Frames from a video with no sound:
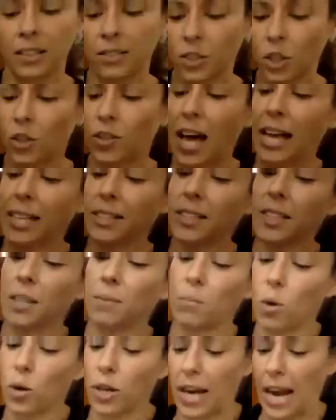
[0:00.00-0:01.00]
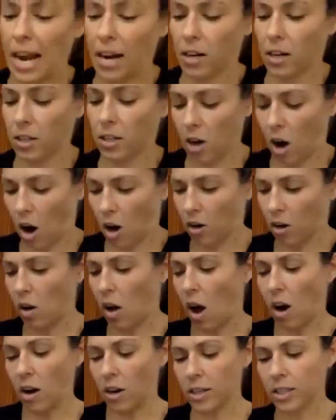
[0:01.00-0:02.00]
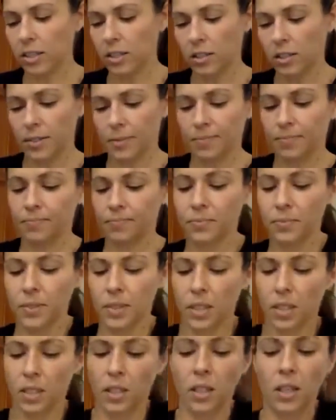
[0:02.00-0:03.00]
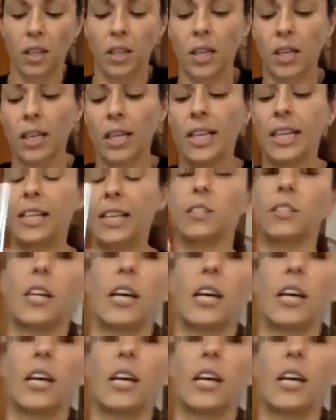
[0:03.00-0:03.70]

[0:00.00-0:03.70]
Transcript: So that's some more Eric Carle art. Here's